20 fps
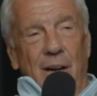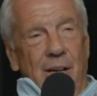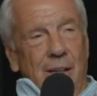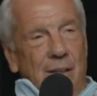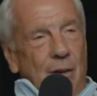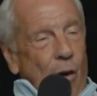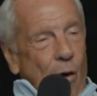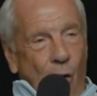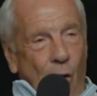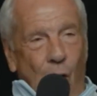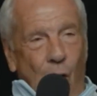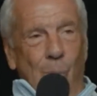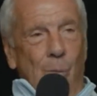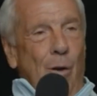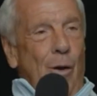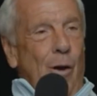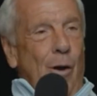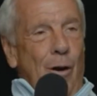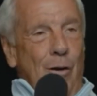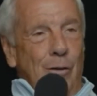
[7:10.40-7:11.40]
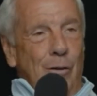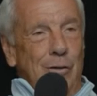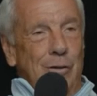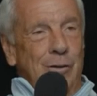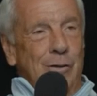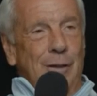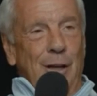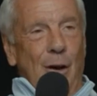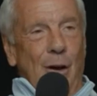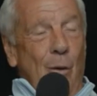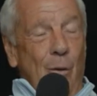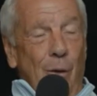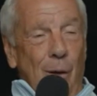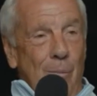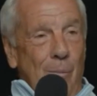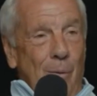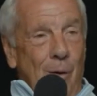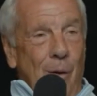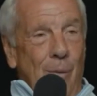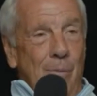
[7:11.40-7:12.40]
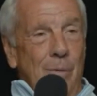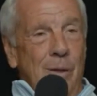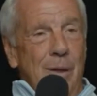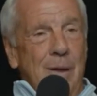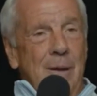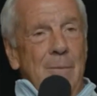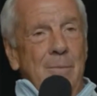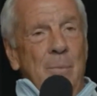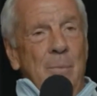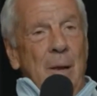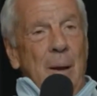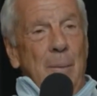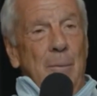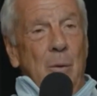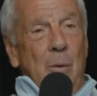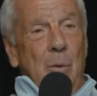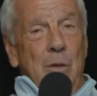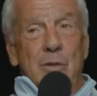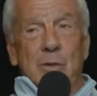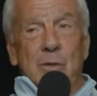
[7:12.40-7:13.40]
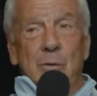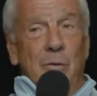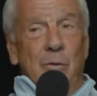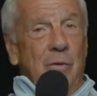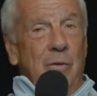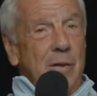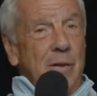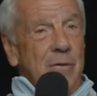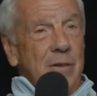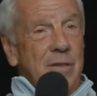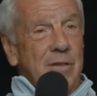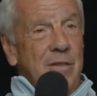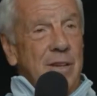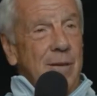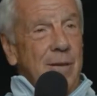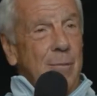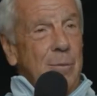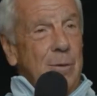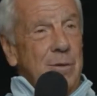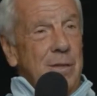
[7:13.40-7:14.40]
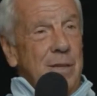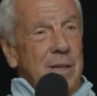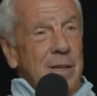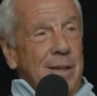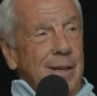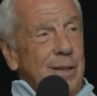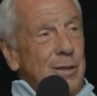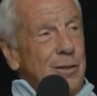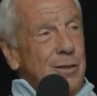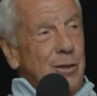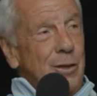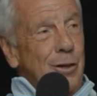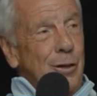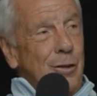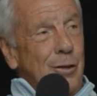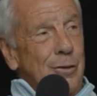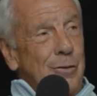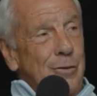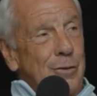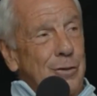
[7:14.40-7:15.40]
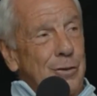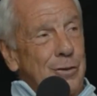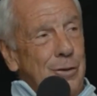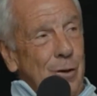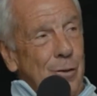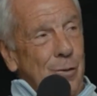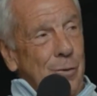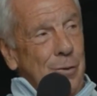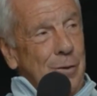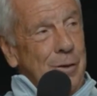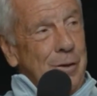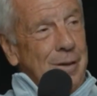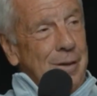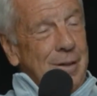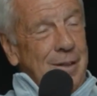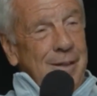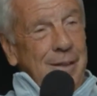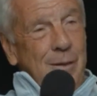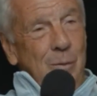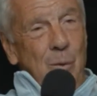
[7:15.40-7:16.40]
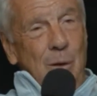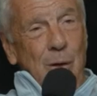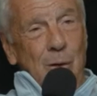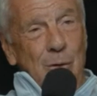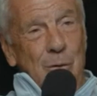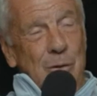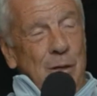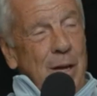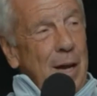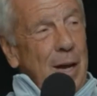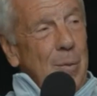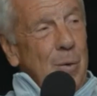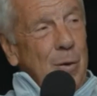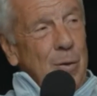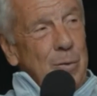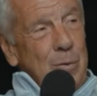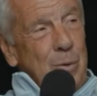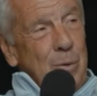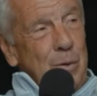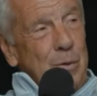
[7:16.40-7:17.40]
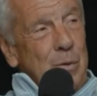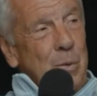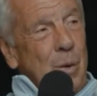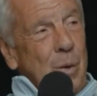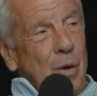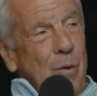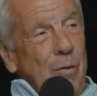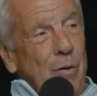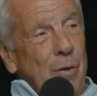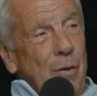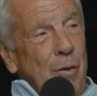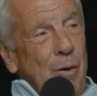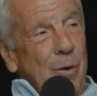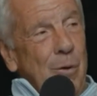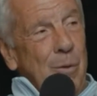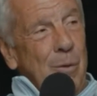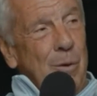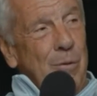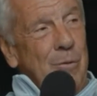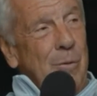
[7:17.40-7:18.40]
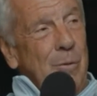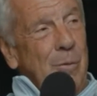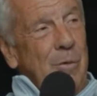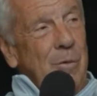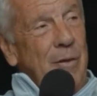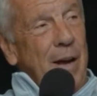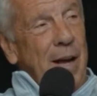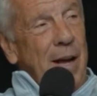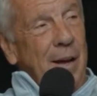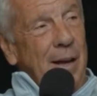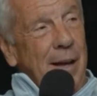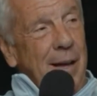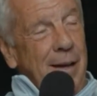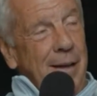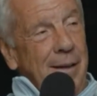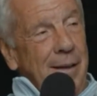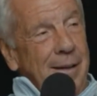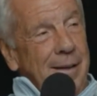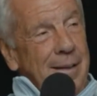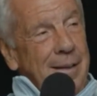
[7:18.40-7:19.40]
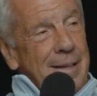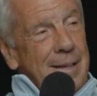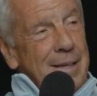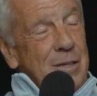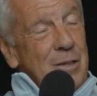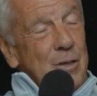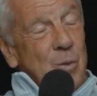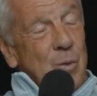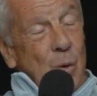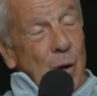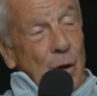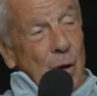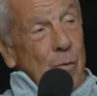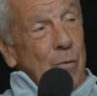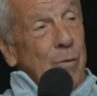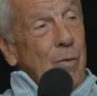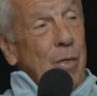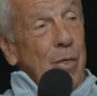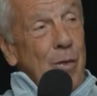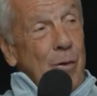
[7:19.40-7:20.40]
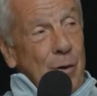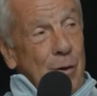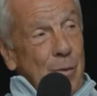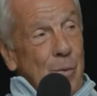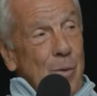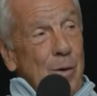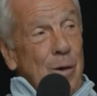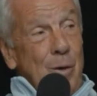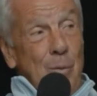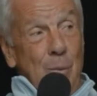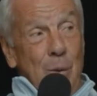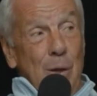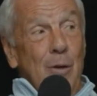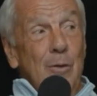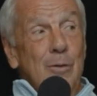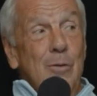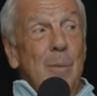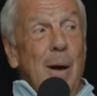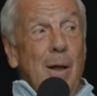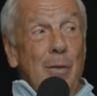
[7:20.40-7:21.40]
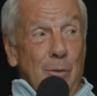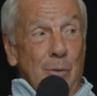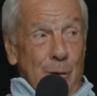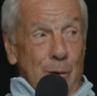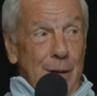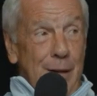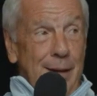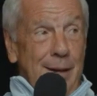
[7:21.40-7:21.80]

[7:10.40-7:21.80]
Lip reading: horrible loss. All of them are, but we shoot 57% against Syracuse's zone. We lose the game because we were 12 for 31 from the foul line. 12 for 31, and we lose by 3.